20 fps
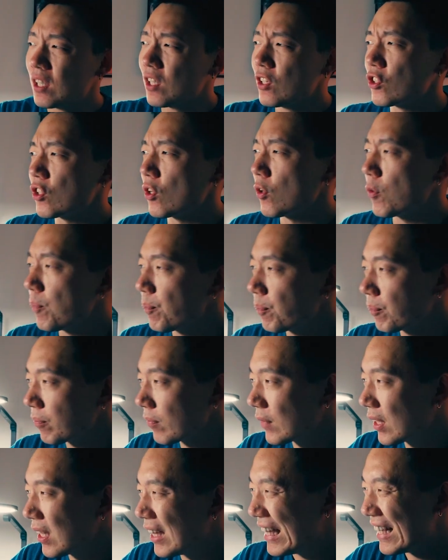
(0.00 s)
So
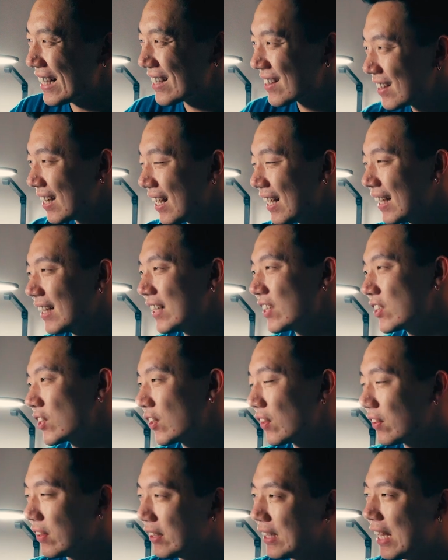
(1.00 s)
this light is
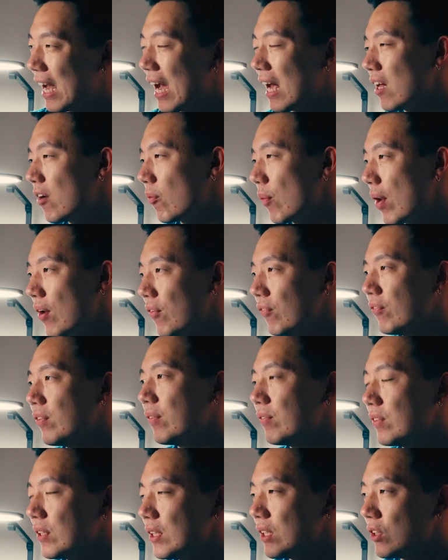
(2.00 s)
currently at around
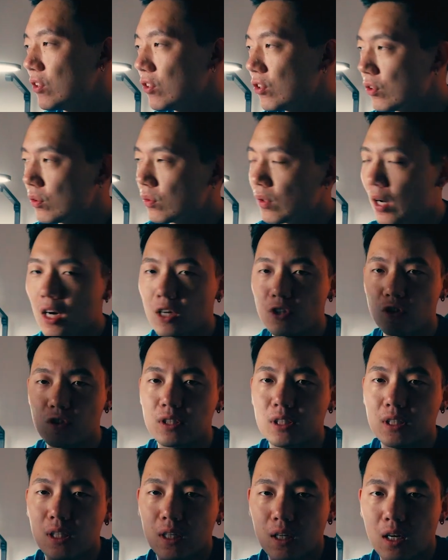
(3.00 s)

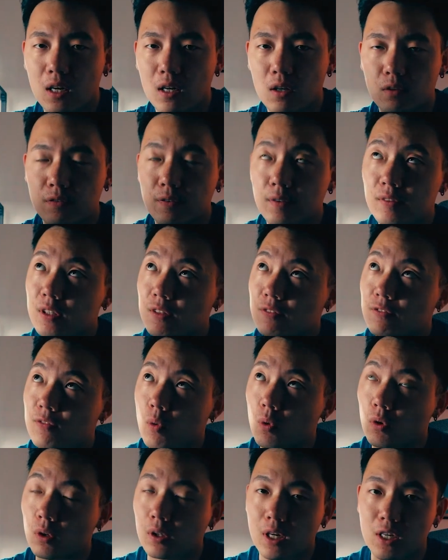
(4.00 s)
5200 or
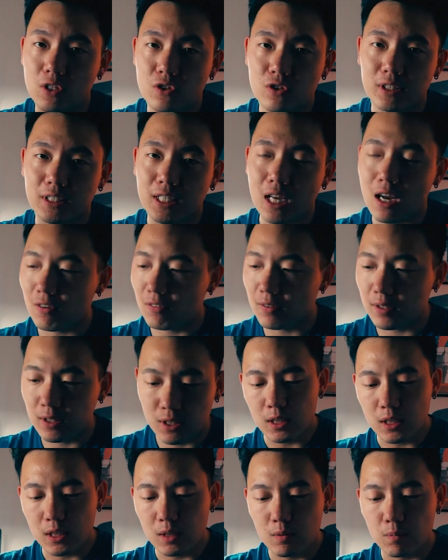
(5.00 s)
5400
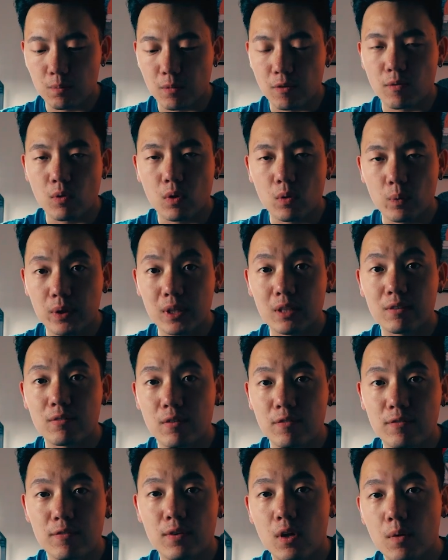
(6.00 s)
Kelvin. Before we
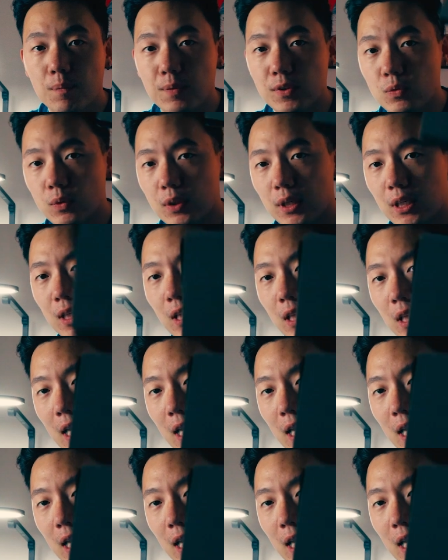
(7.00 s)
even film we're gonna